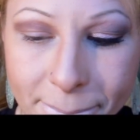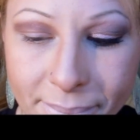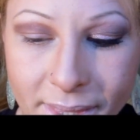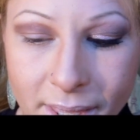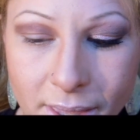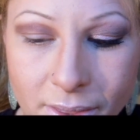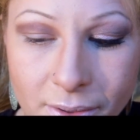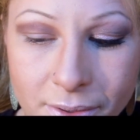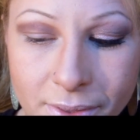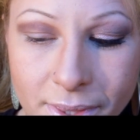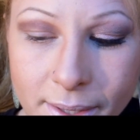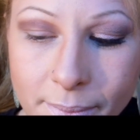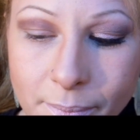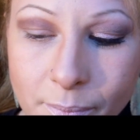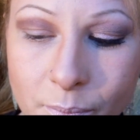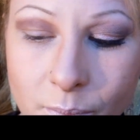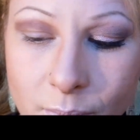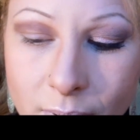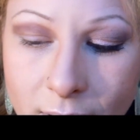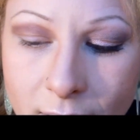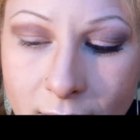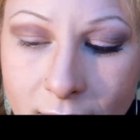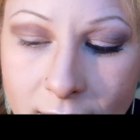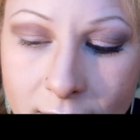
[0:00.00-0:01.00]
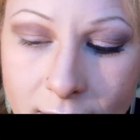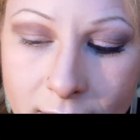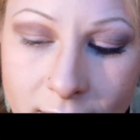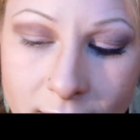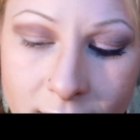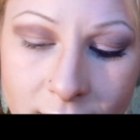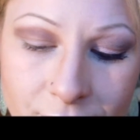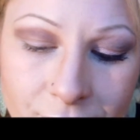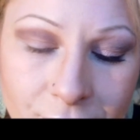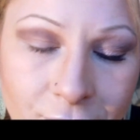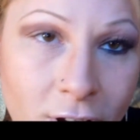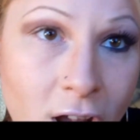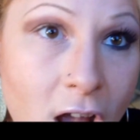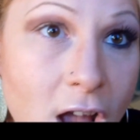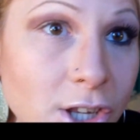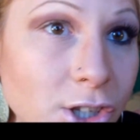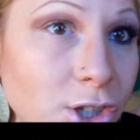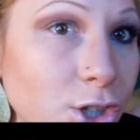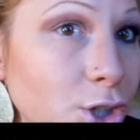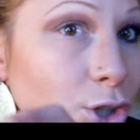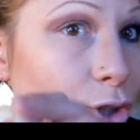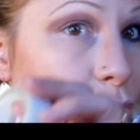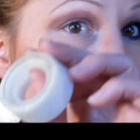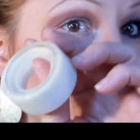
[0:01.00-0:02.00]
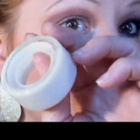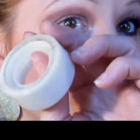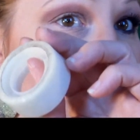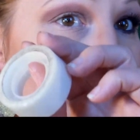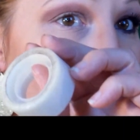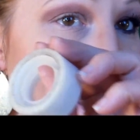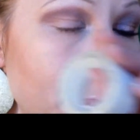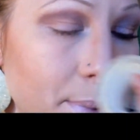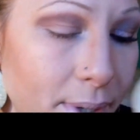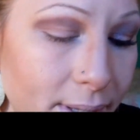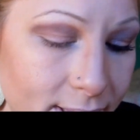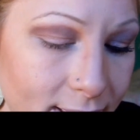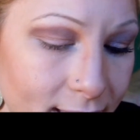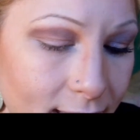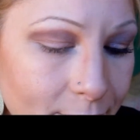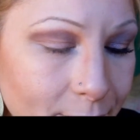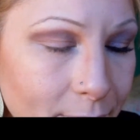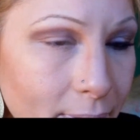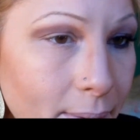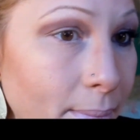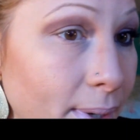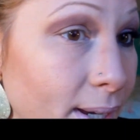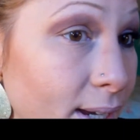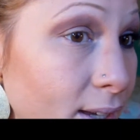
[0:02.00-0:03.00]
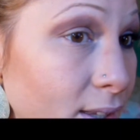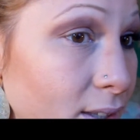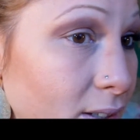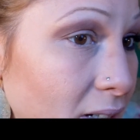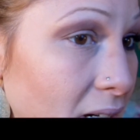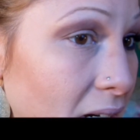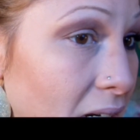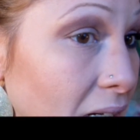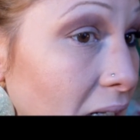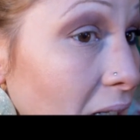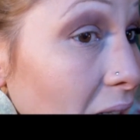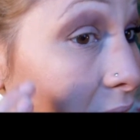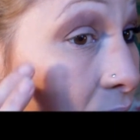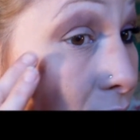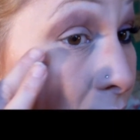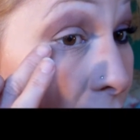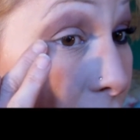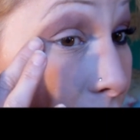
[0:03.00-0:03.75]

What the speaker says: The other thing I forgot to do is I put tape on my other eye